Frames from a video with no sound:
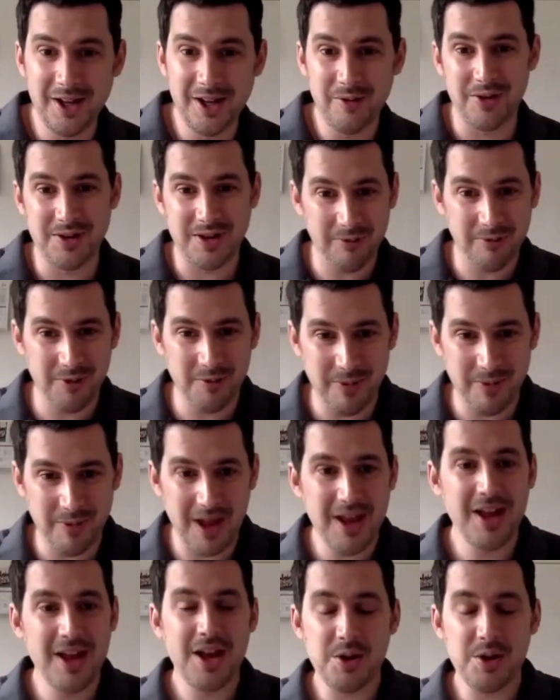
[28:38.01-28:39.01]
For different
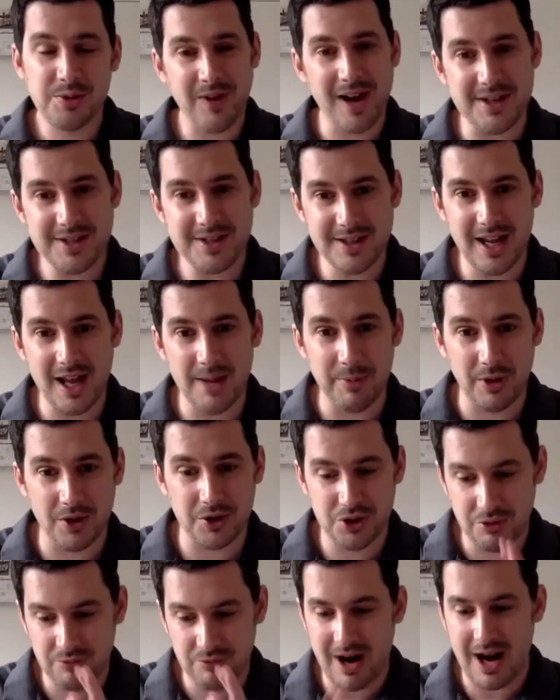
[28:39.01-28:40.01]
people, it was fascinating
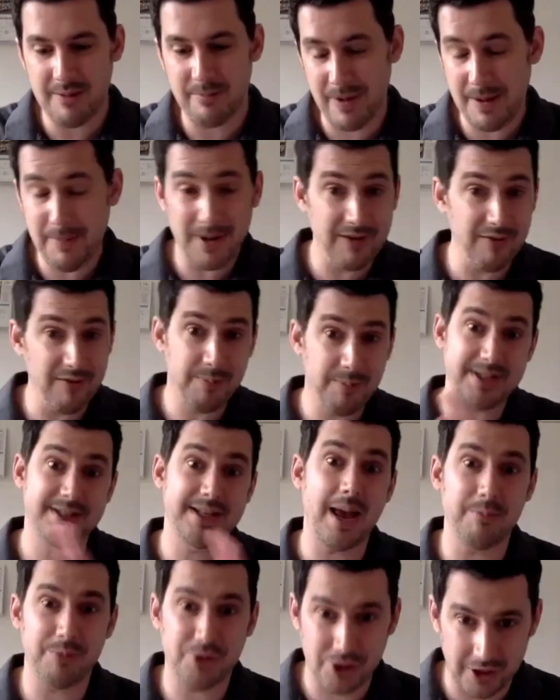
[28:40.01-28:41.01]
because you're right, people have a
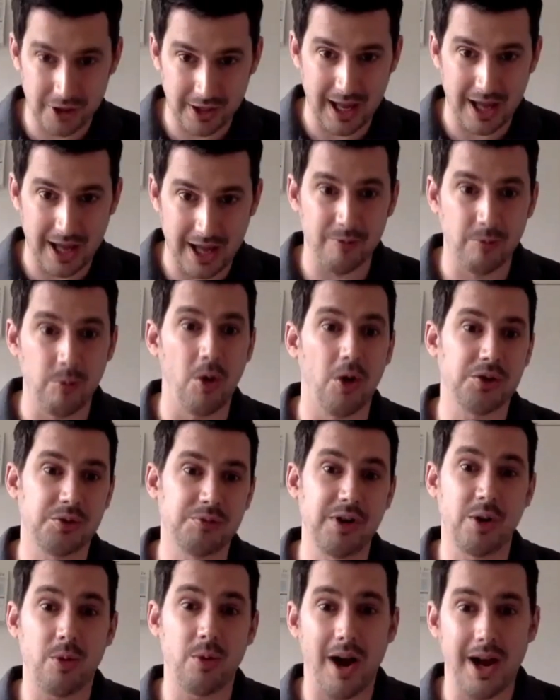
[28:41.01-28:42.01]
perception again of
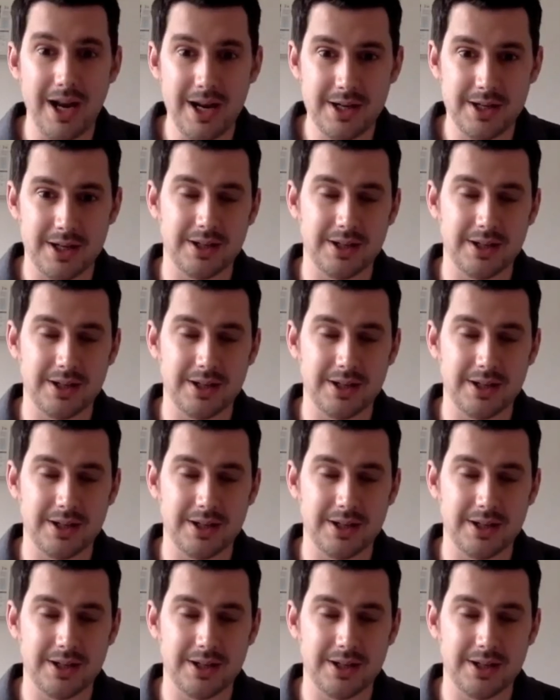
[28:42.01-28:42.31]
what's required.